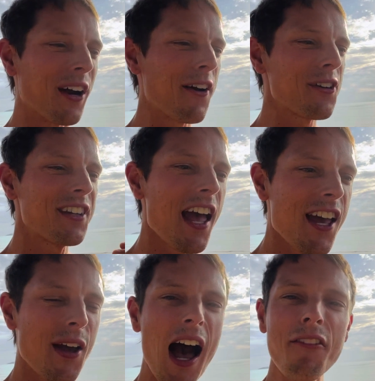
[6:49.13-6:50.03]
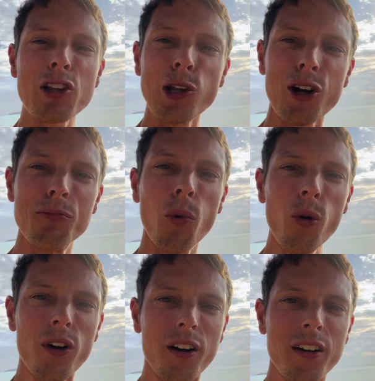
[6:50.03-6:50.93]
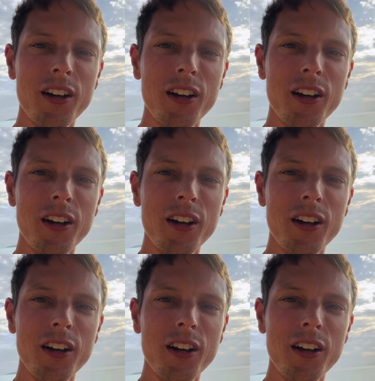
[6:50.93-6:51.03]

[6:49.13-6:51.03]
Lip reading: Every day you have to learn more.